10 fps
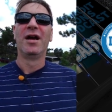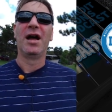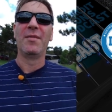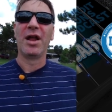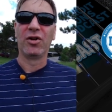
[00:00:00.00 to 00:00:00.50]

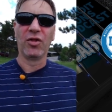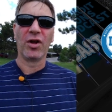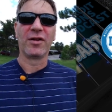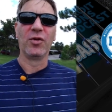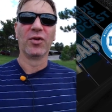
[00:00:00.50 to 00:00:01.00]
And good
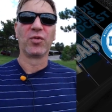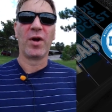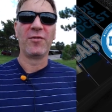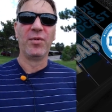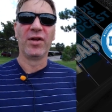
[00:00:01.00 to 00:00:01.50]
luck to his
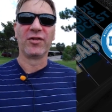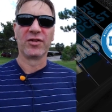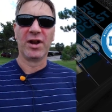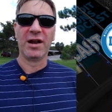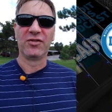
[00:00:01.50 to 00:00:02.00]
wife, Melissa,
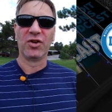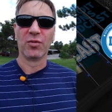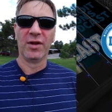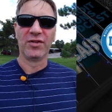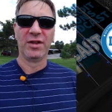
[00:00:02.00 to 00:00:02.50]
tonight as she
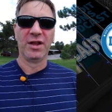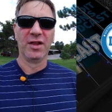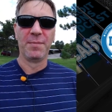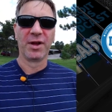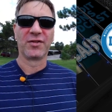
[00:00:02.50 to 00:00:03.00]
runs in the
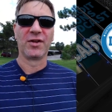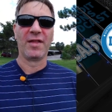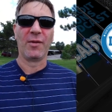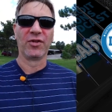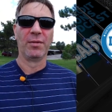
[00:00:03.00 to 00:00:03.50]
Olympics.
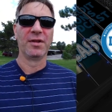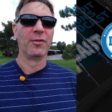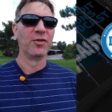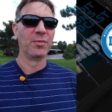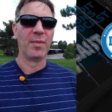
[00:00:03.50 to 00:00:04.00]
That was something
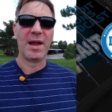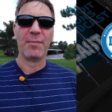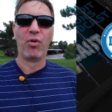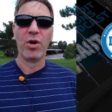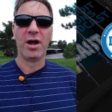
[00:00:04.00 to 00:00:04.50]
that was
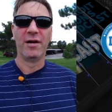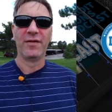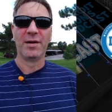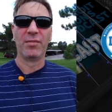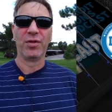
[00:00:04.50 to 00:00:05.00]
made a point
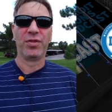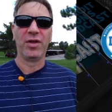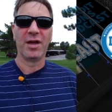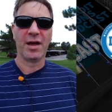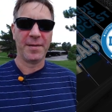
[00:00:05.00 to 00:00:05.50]
of in both
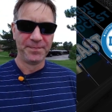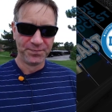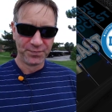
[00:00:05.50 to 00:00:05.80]
the